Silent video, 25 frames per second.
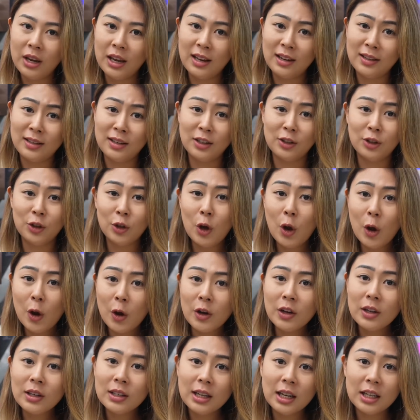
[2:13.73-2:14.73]
it has its
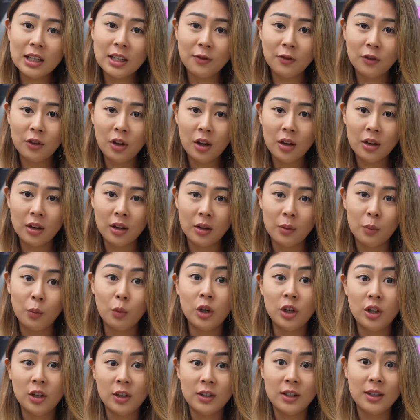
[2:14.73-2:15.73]
own native token,
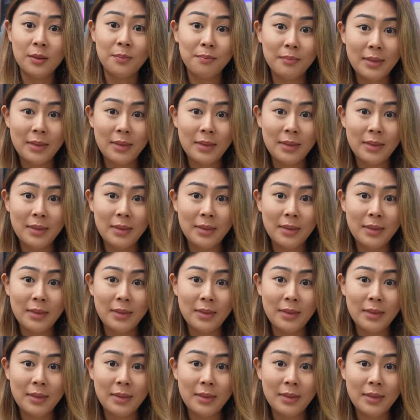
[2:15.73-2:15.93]
which is the